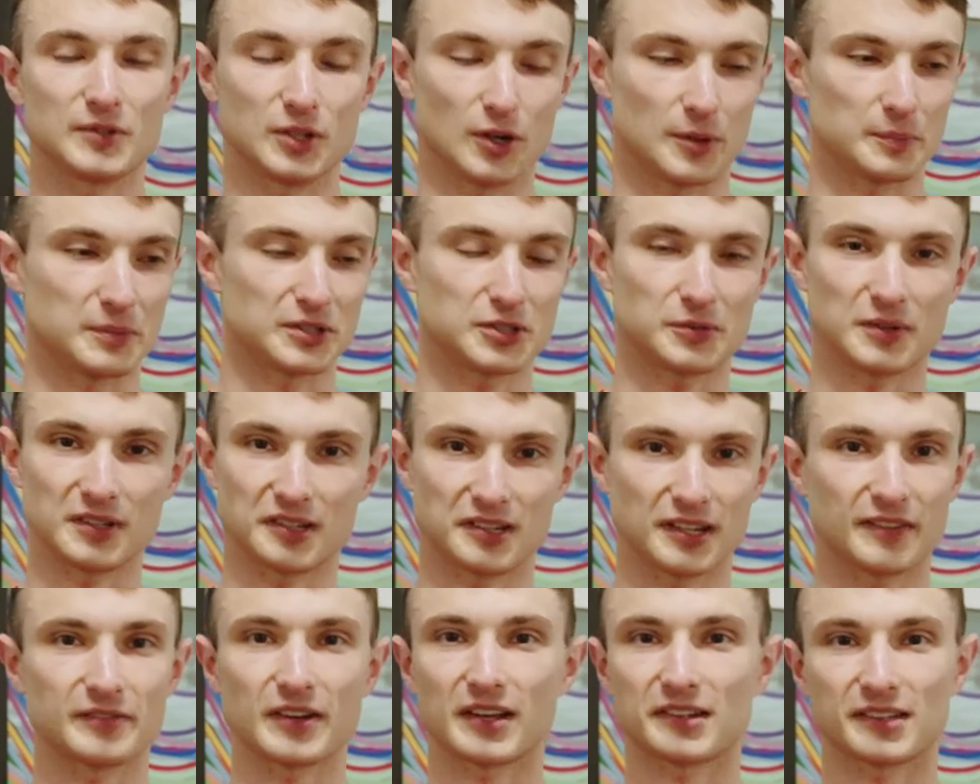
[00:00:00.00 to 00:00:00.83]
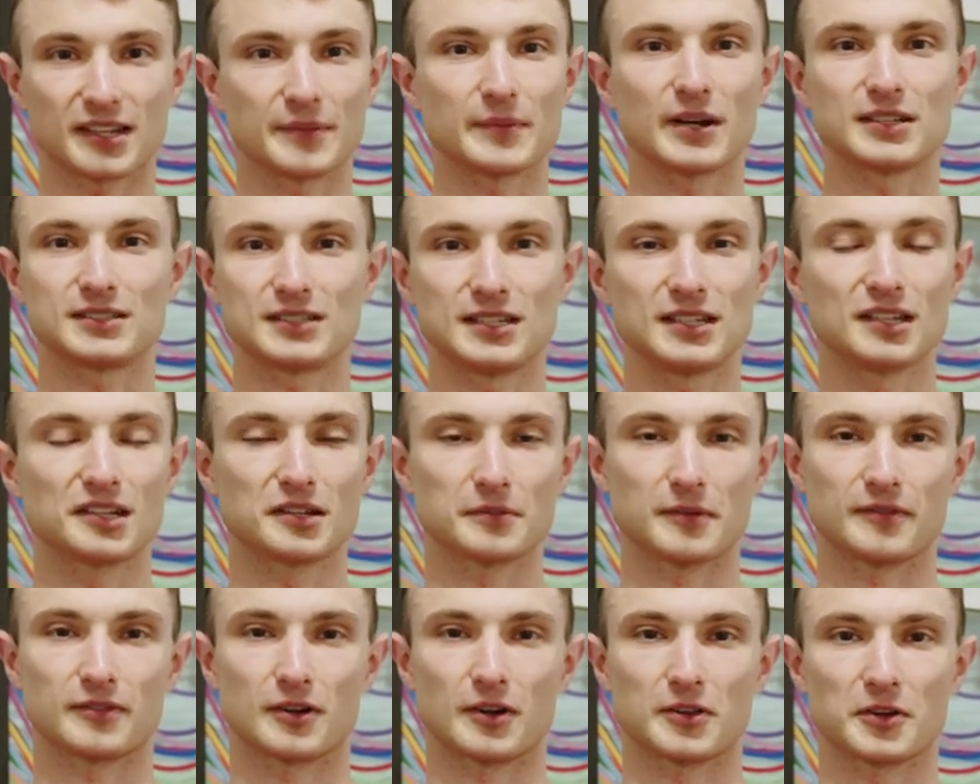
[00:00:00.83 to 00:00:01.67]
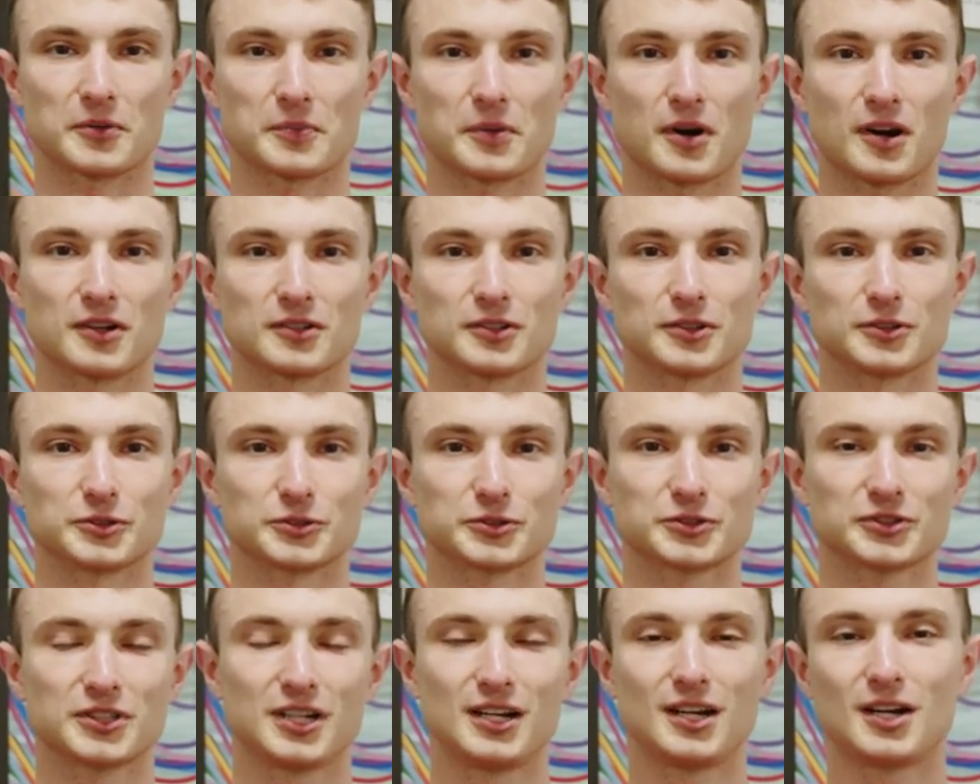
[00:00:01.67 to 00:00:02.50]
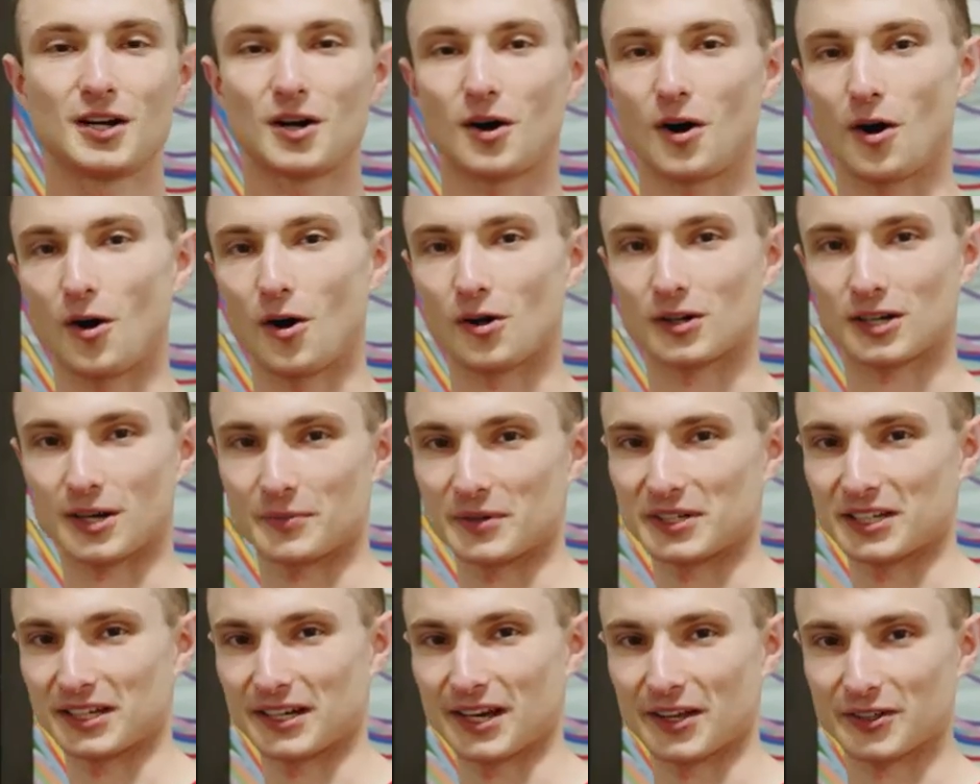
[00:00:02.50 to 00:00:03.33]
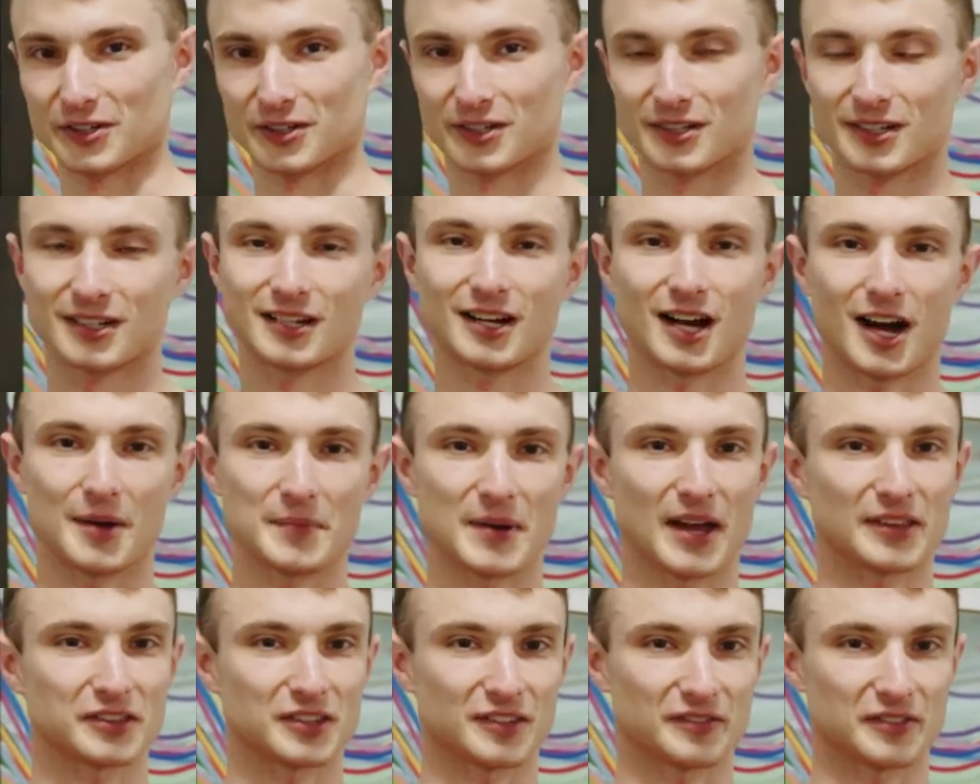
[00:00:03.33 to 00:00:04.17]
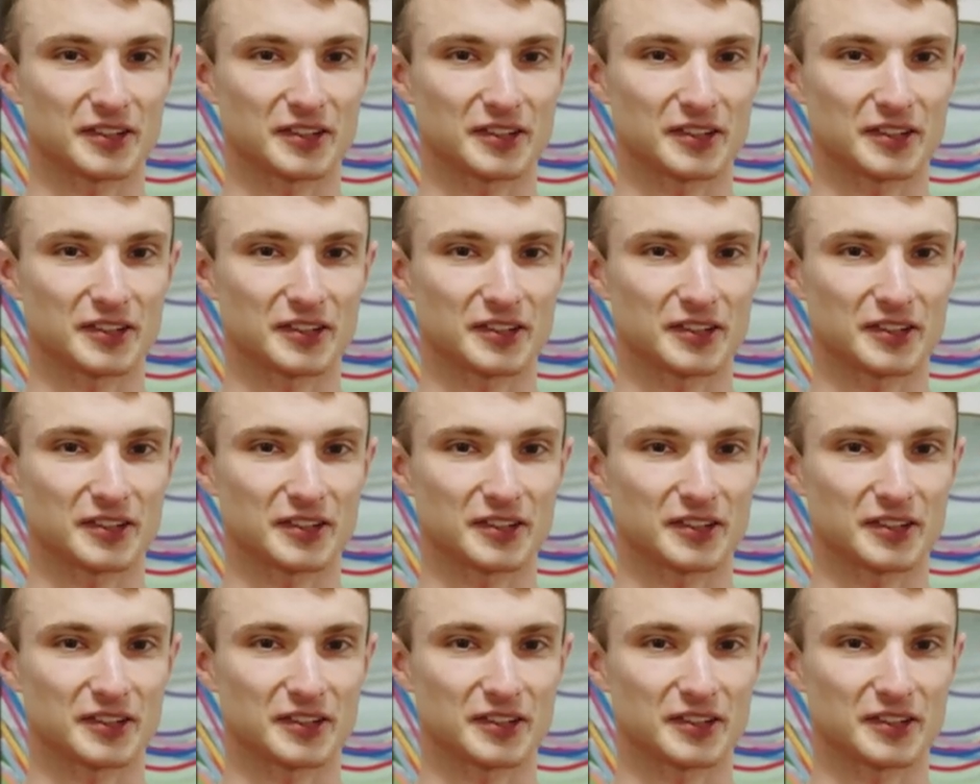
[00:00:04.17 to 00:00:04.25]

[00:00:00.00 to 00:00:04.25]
you know, between CFS and MIT and some of our other partners all coming together um, at this